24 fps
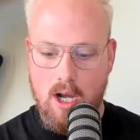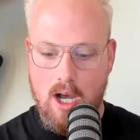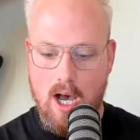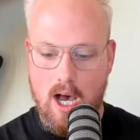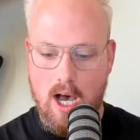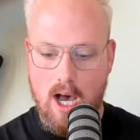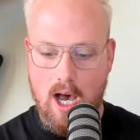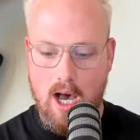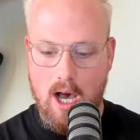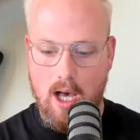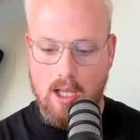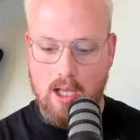
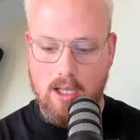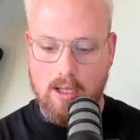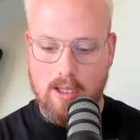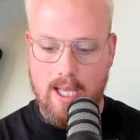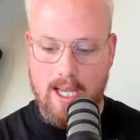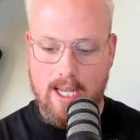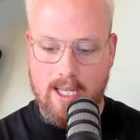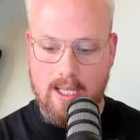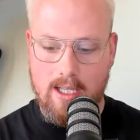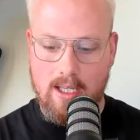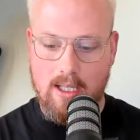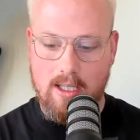
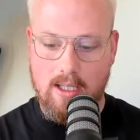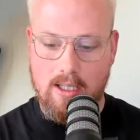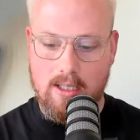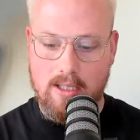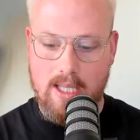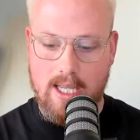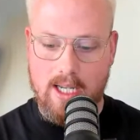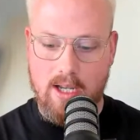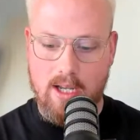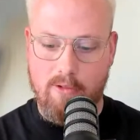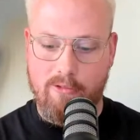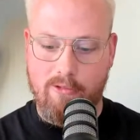
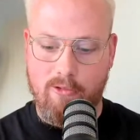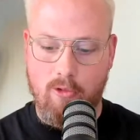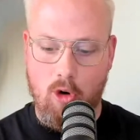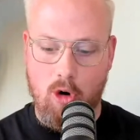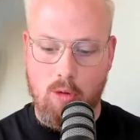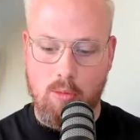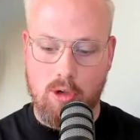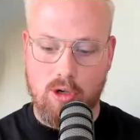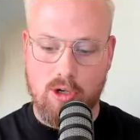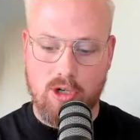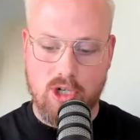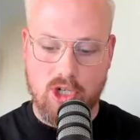like a
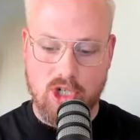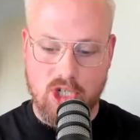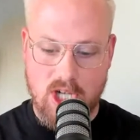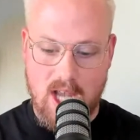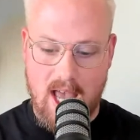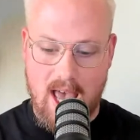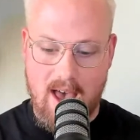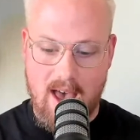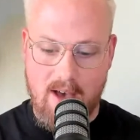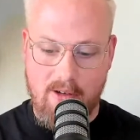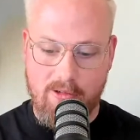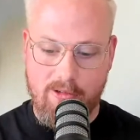former
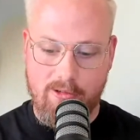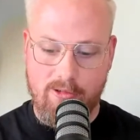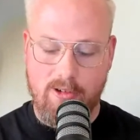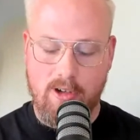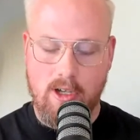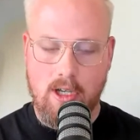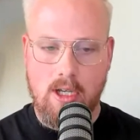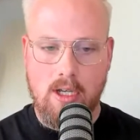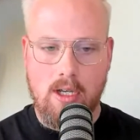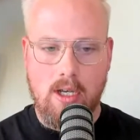chef,